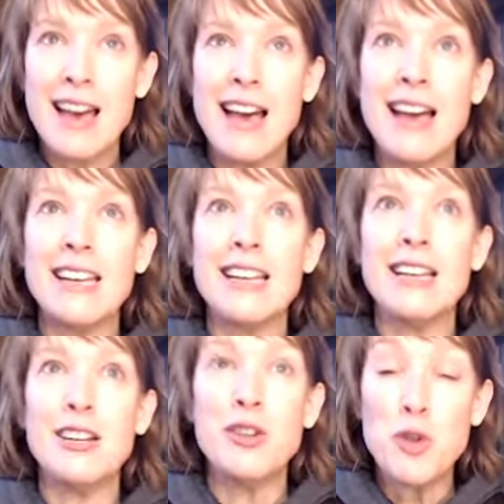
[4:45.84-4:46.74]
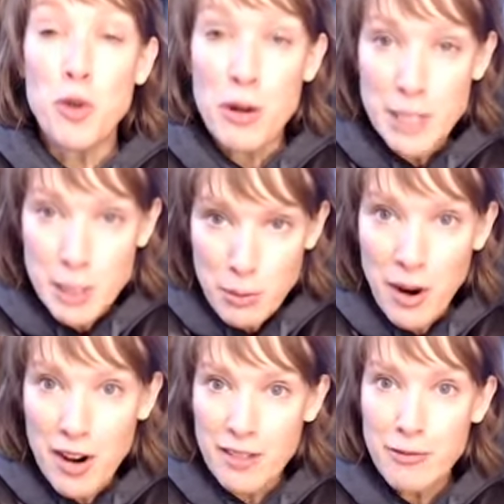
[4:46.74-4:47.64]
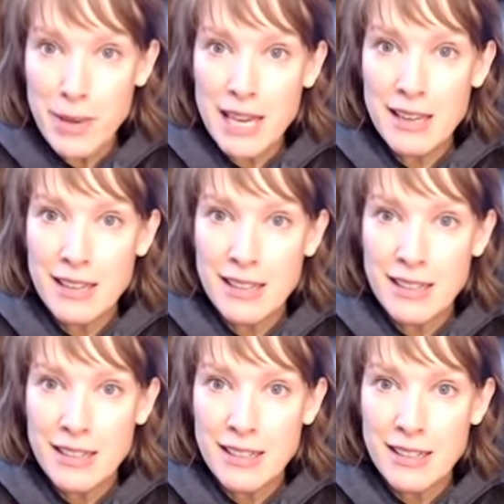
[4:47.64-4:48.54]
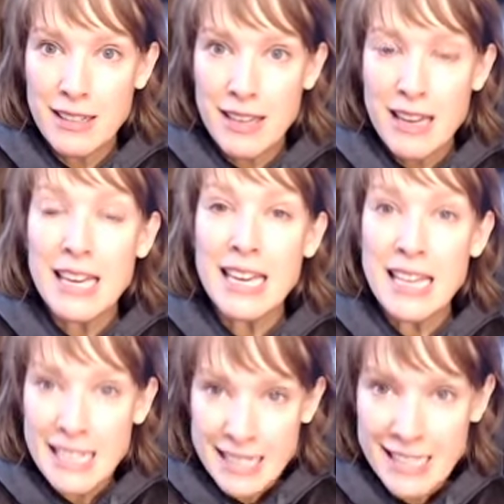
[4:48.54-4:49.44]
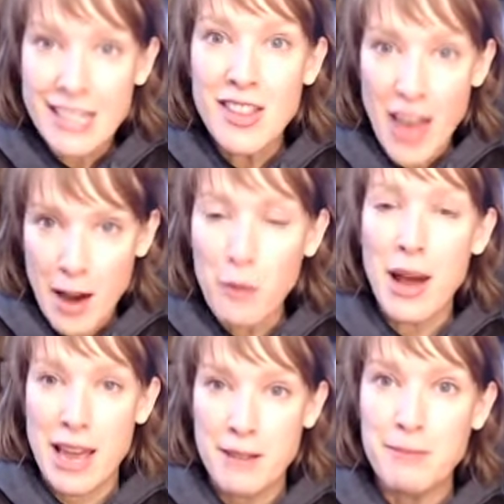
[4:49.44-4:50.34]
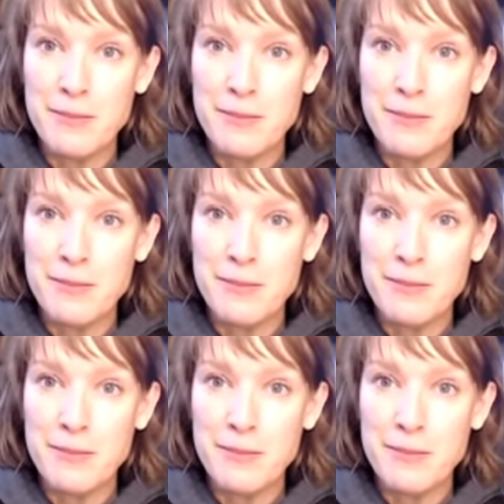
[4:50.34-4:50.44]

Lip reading: And an enormous part of me is that way.